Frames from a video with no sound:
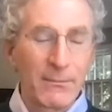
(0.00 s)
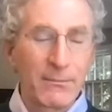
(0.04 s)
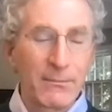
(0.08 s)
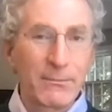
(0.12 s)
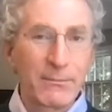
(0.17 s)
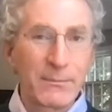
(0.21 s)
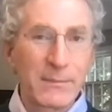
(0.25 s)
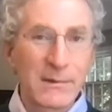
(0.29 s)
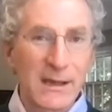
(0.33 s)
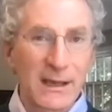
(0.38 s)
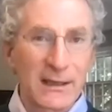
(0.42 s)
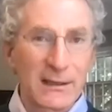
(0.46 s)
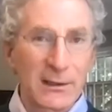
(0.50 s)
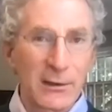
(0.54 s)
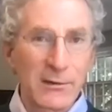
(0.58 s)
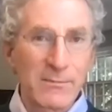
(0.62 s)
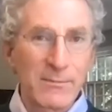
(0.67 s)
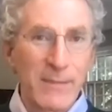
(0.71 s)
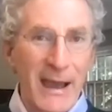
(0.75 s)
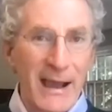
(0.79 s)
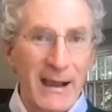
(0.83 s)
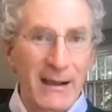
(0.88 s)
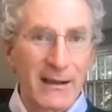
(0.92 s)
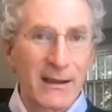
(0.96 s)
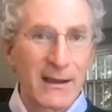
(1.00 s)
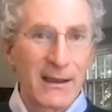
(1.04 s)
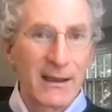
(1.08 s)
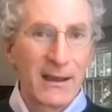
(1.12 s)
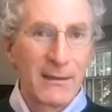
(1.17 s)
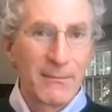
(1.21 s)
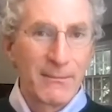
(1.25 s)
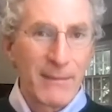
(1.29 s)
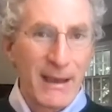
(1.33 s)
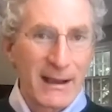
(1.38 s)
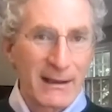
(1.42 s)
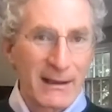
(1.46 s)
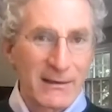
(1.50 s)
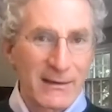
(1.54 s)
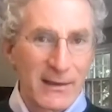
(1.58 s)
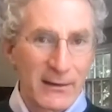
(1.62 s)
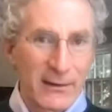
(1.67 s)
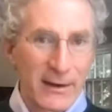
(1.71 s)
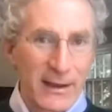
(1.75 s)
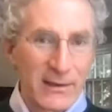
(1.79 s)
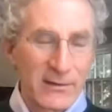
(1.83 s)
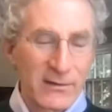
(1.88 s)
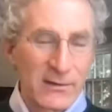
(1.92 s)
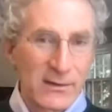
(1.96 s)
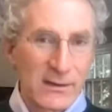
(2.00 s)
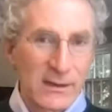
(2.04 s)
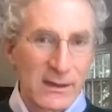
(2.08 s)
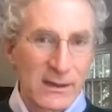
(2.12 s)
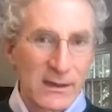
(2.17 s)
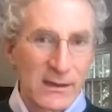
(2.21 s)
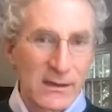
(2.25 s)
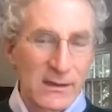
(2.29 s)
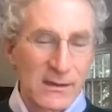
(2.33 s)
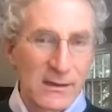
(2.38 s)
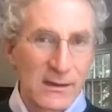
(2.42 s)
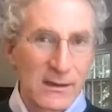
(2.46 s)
silos back to their agencies.